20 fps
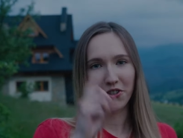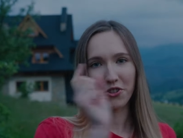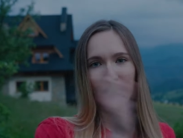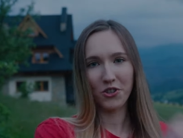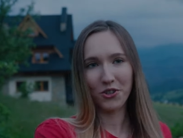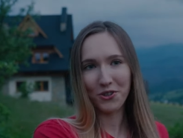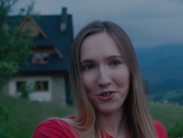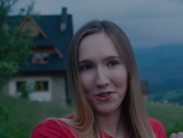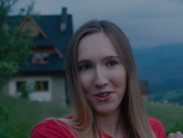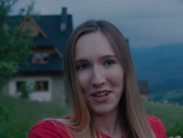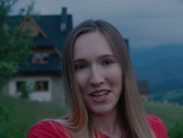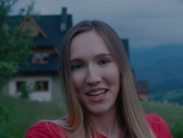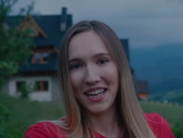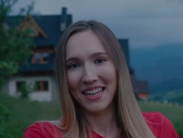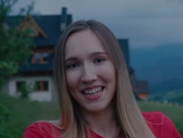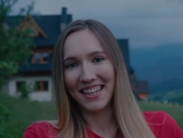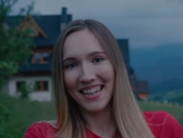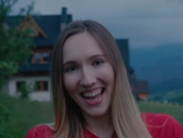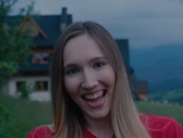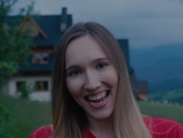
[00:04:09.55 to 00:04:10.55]
to
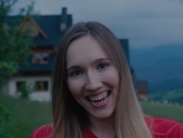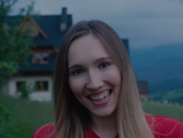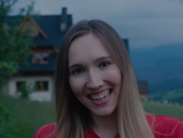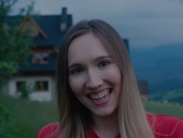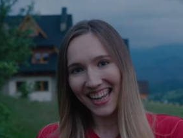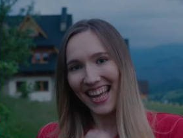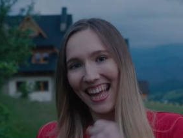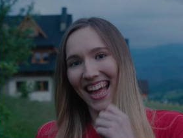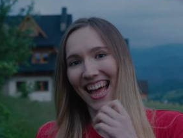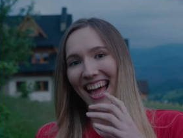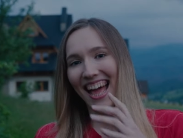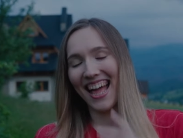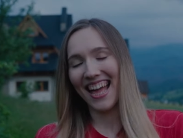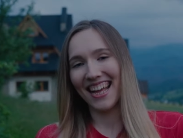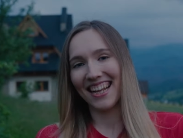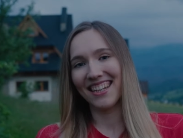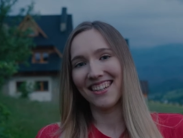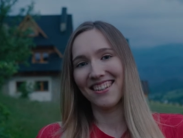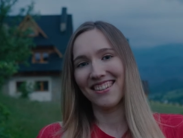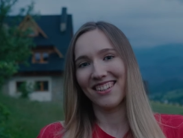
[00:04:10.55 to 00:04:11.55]
nine,
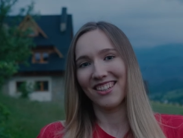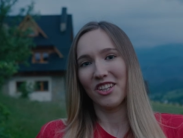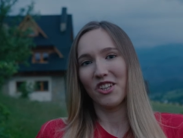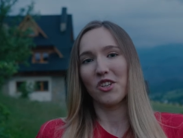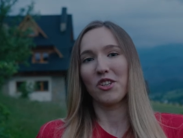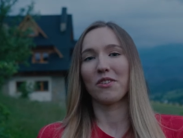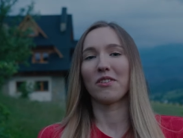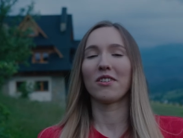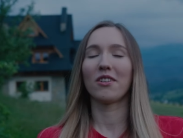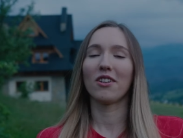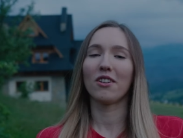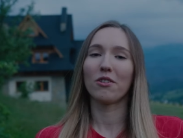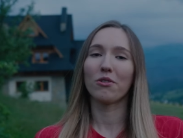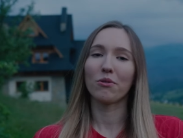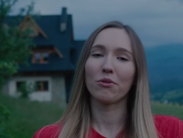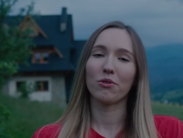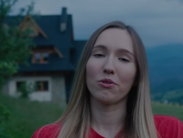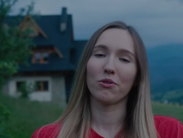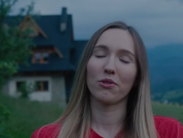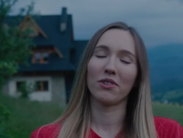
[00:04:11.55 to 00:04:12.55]
and
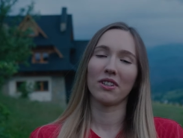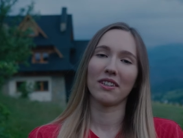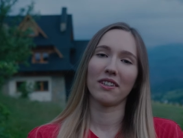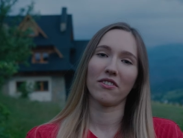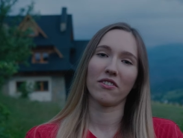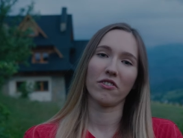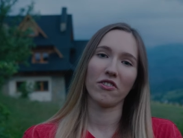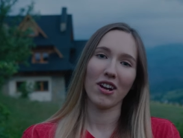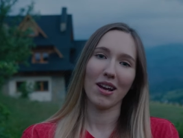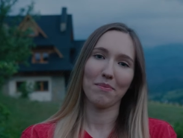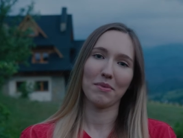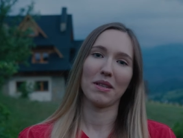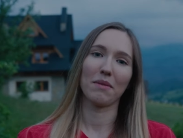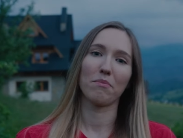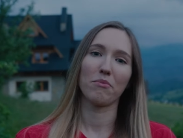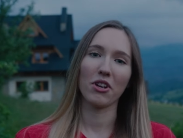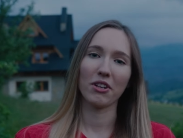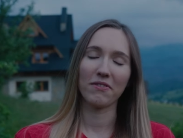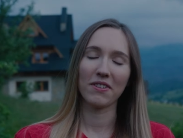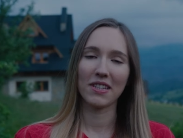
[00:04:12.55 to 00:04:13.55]
go to grab
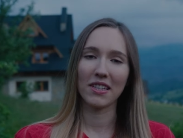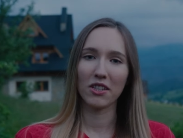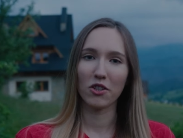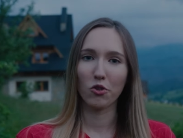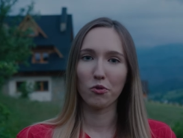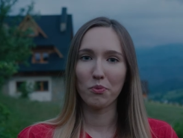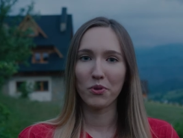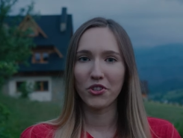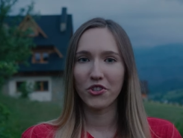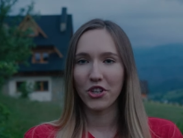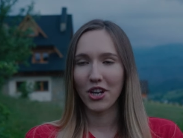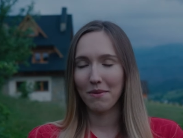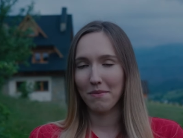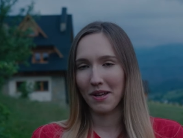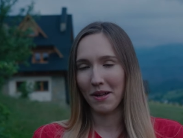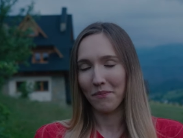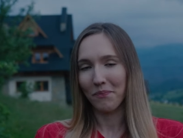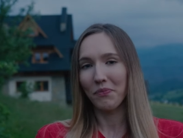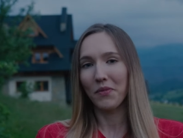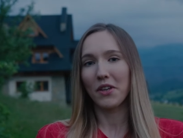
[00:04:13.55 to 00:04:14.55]
some breakfast in your
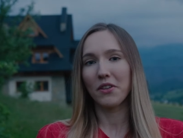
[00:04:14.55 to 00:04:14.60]
pyjamas.